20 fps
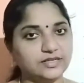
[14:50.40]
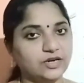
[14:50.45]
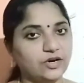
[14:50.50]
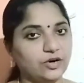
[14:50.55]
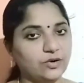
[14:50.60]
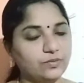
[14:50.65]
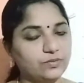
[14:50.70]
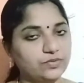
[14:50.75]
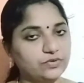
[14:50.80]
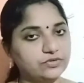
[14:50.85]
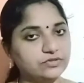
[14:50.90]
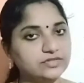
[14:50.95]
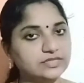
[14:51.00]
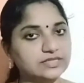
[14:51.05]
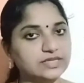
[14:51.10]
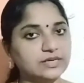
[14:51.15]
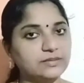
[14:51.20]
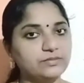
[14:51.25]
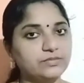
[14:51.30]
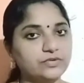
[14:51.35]
Compounds
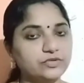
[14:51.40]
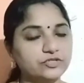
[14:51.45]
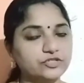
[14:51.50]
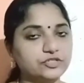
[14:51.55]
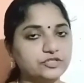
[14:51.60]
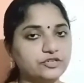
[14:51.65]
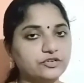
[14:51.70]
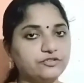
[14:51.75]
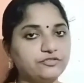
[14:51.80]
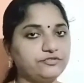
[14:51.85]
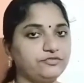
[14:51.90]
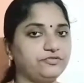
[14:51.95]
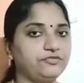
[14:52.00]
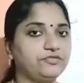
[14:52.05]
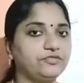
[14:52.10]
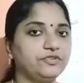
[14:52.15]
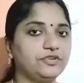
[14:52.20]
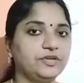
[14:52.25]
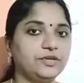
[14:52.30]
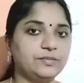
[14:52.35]
composed of
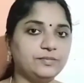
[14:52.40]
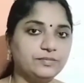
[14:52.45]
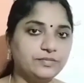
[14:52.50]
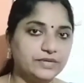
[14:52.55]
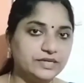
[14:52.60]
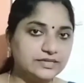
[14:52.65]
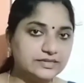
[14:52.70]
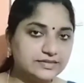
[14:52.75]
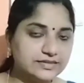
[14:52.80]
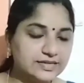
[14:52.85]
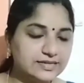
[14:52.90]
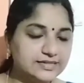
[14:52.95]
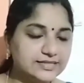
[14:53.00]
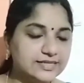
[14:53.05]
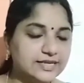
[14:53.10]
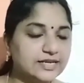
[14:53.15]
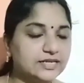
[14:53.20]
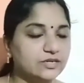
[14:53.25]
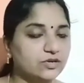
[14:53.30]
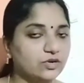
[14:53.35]
metals
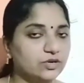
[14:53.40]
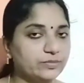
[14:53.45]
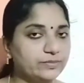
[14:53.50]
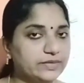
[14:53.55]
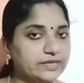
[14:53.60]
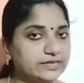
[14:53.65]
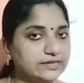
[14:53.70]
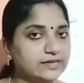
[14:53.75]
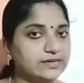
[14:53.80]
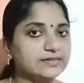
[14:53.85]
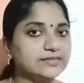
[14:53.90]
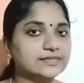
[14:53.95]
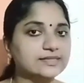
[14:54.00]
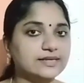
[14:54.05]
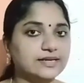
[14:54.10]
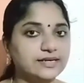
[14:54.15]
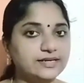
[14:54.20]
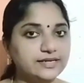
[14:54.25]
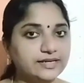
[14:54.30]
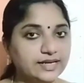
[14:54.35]
and non-metals
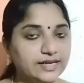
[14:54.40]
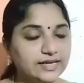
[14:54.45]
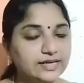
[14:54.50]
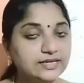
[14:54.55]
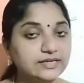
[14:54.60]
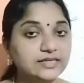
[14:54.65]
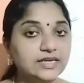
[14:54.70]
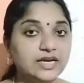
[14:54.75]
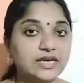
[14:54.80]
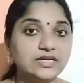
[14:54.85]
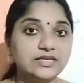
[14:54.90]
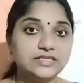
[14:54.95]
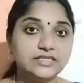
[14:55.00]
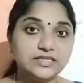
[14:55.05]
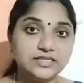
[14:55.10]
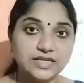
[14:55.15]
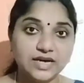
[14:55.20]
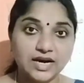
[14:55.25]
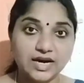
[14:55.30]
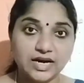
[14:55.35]
contain
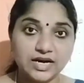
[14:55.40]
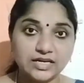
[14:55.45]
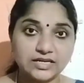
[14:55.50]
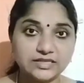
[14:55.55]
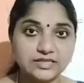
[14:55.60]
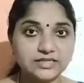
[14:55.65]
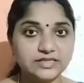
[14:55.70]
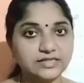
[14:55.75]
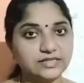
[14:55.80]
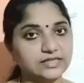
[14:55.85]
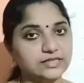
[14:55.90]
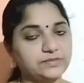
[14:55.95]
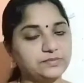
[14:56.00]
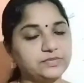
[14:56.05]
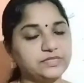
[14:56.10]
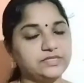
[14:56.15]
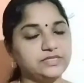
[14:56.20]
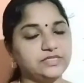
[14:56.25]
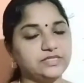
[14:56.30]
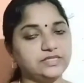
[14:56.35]
charged
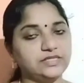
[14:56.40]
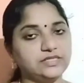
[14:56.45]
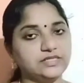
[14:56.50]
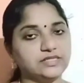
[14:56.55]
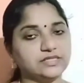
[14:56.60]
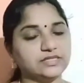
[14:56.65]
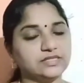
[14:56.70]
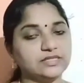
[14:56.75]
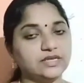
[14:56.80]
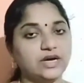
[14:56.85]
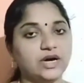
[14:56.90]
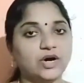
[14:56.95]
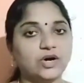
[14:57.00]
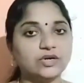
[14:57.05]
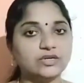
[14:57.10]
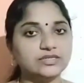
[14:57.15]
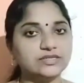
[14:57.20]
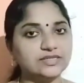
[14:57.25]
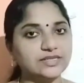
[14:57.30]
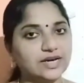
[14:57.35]
species
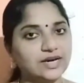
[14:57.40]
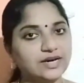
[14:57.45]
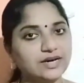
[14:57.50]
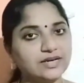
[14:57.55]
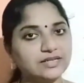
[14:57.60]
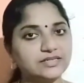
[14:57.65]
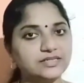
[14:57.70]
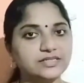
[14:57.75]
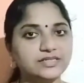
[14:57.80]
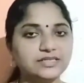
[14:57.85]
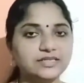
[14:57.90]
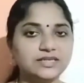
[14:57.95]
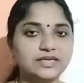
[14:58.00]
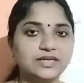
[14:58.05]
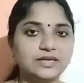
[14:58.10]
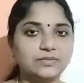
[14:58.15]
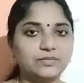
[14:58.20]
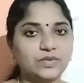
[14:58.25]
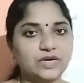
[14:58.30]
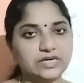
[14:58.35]
or charged
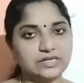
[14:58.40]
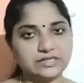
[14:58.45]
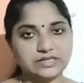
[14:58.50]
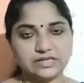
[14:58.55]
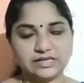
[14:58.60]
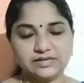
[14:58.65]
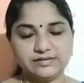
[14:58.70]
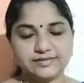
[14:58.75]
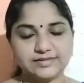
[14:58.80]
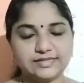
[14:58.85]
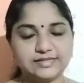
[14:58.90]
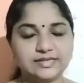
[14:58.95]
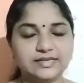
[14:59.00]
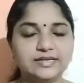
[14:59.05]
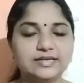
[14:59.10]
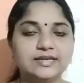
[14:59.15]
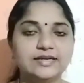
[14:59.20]
particles.